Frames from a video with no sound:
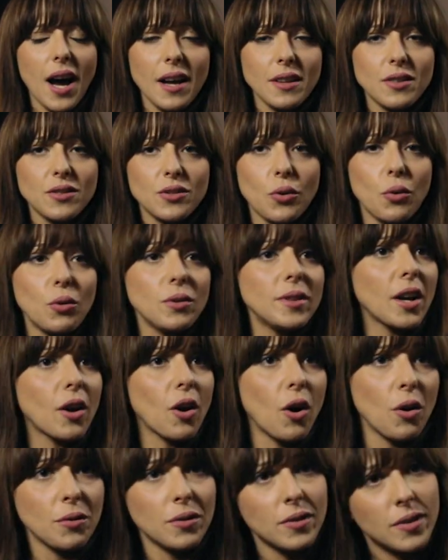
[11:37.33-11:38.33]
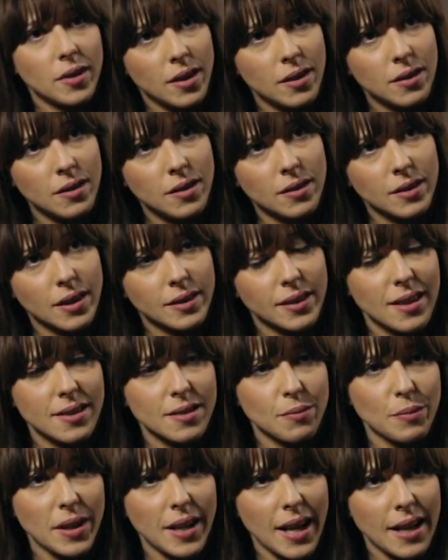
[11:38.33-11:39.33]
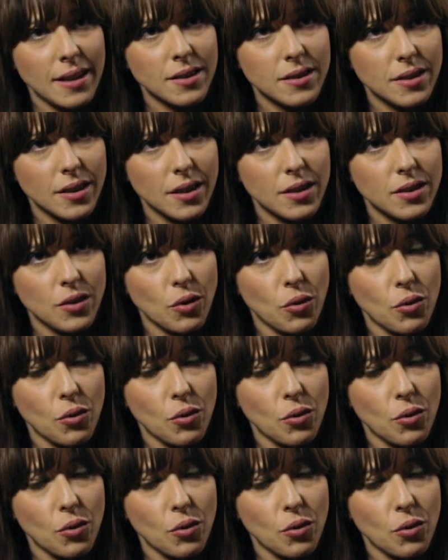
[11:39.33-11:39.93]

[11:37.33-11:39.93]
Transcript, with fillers: at all the content that has been entered,